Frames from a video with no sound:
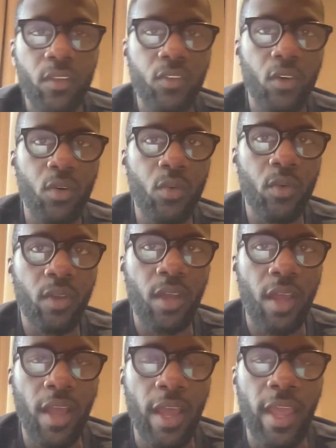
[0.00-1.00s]
So
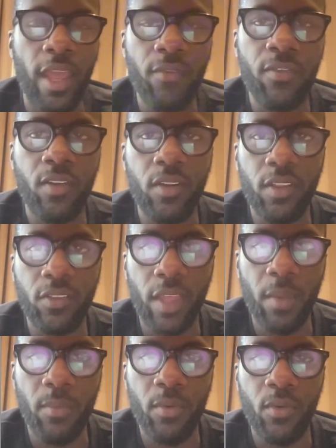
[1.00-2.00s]
I have here an
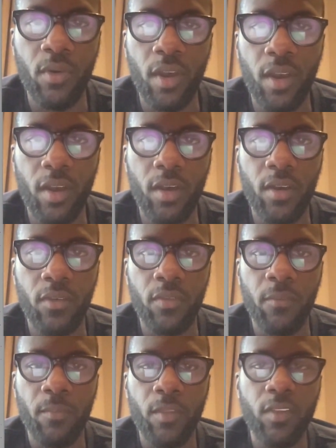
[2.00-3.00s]
example
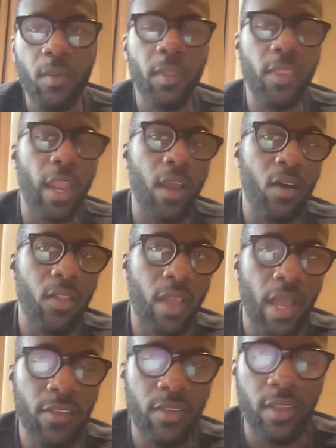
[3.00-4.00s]
of something that I call the
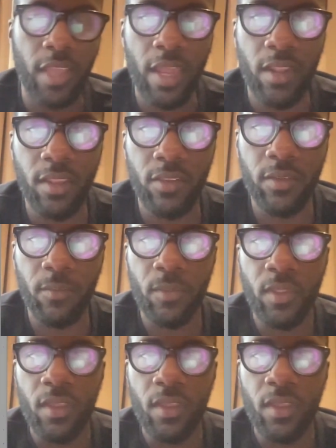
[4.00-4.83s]
content catalyst,